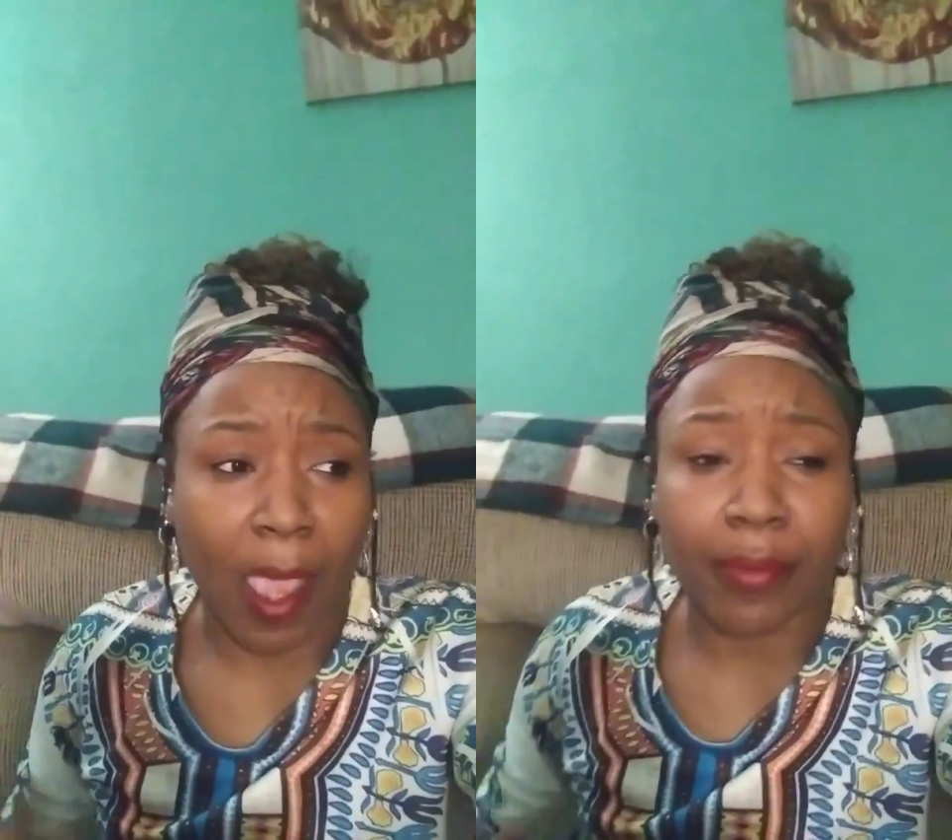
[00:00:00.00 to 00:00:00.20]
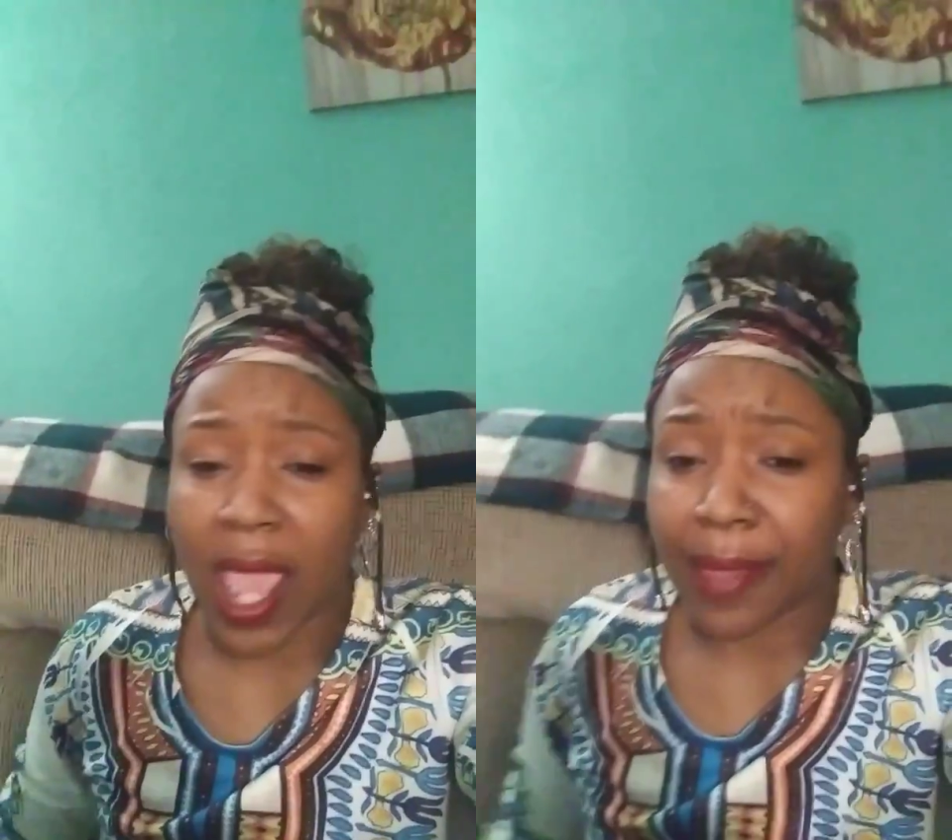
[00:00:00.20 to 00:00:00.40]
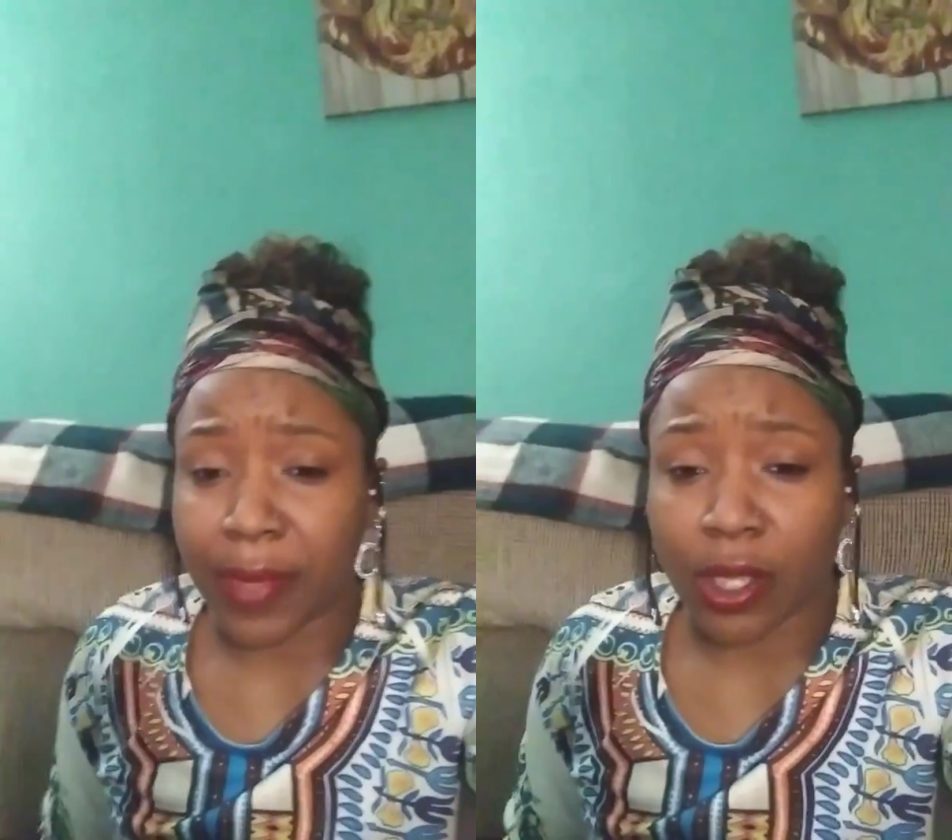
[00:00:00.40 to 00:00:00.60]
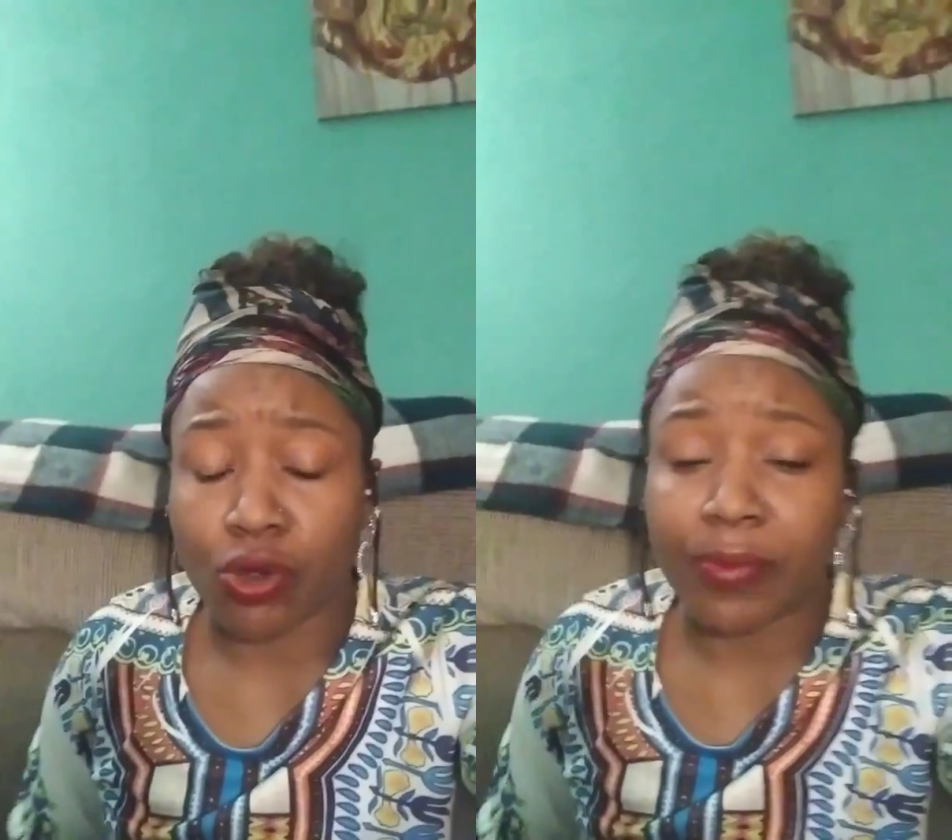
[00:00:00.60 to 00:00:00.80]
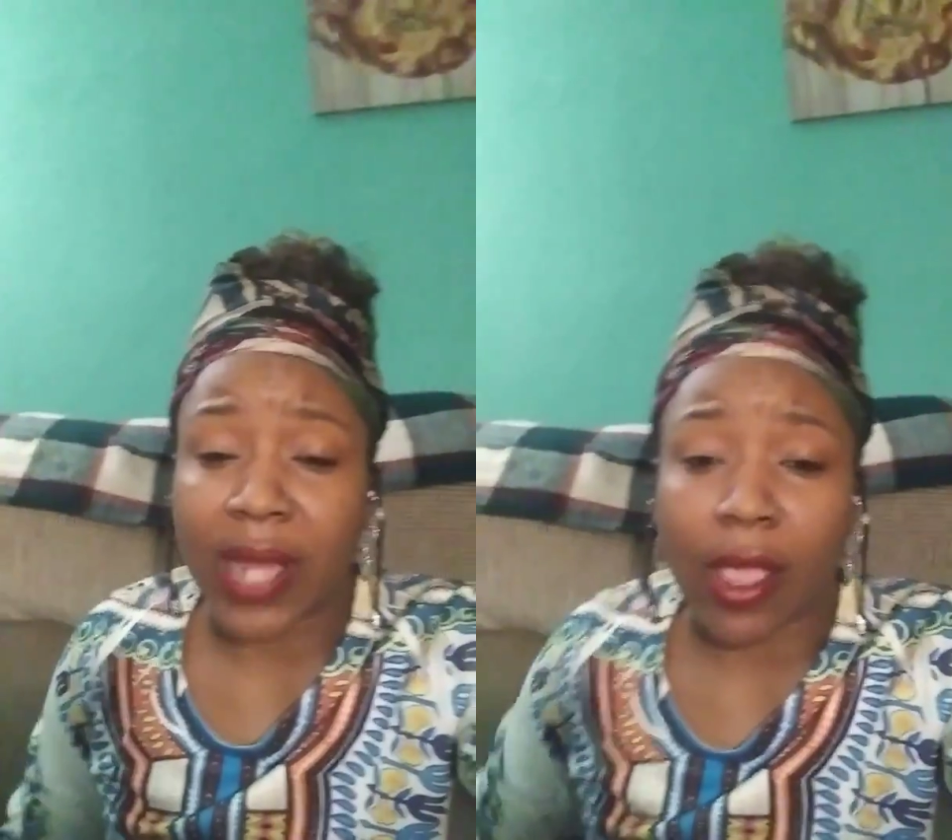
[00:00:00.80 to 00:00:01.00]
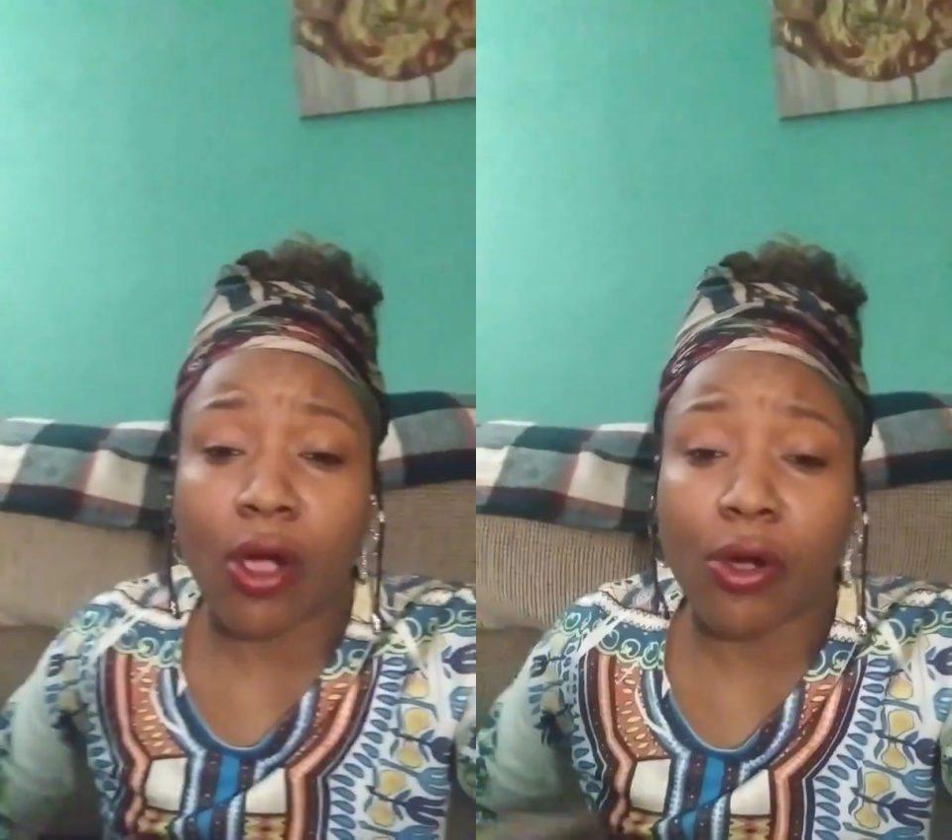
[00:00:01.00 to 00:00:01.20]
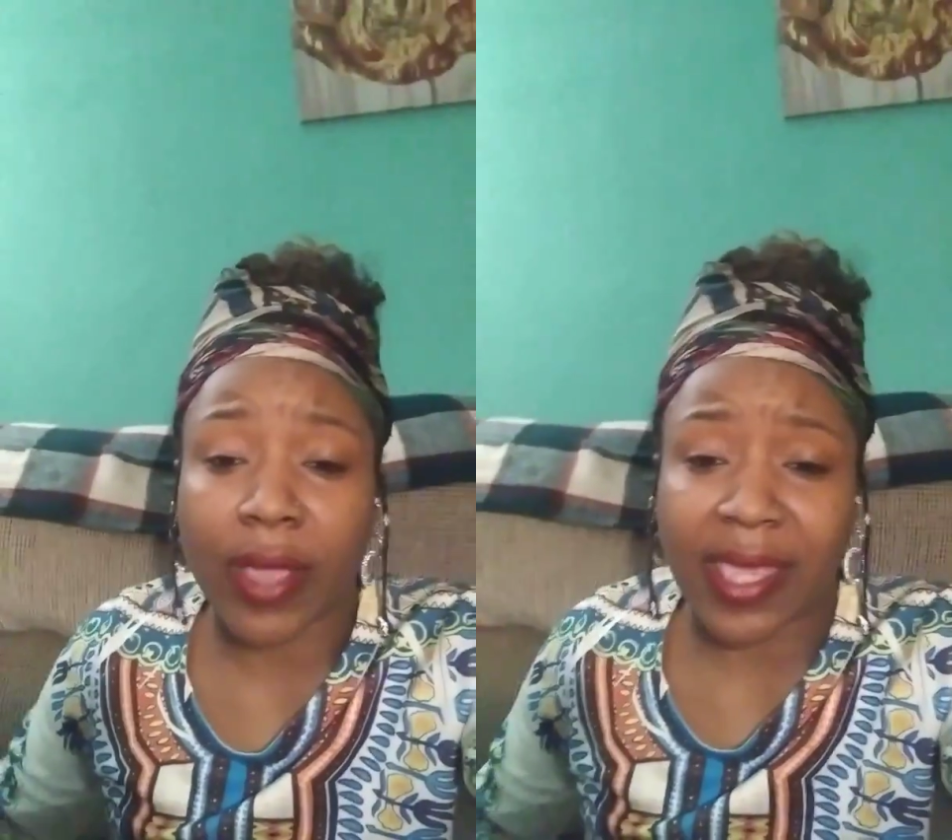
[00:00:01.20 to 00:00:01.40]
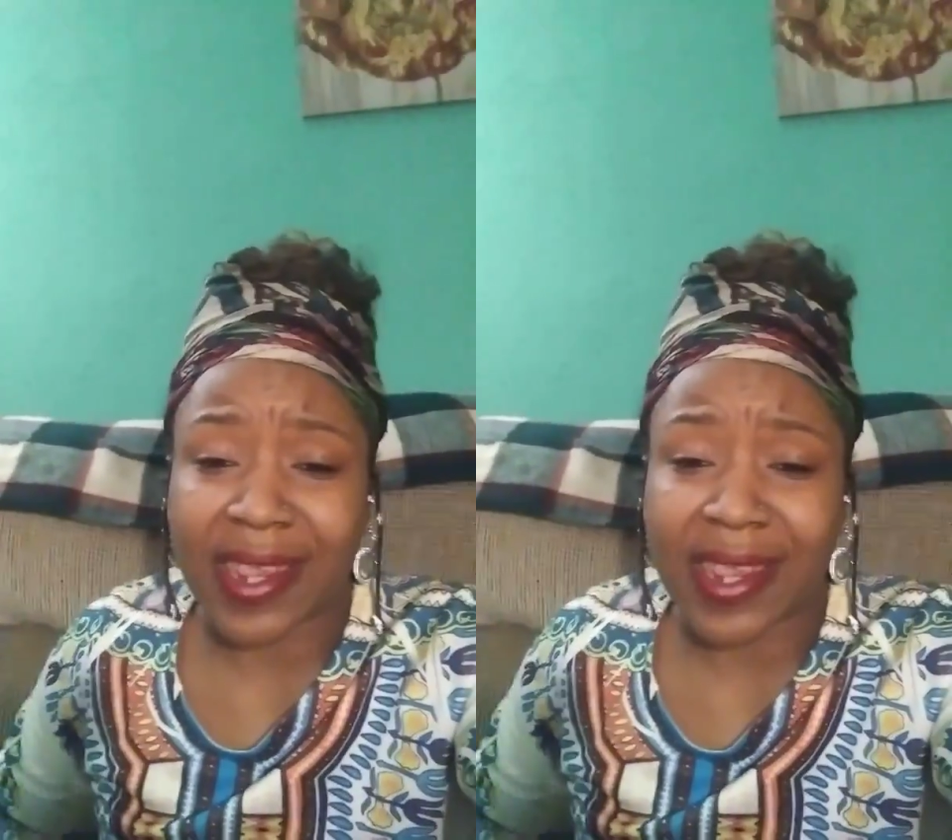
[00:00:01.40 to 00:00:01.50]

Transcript: black men who be like, oh, okay,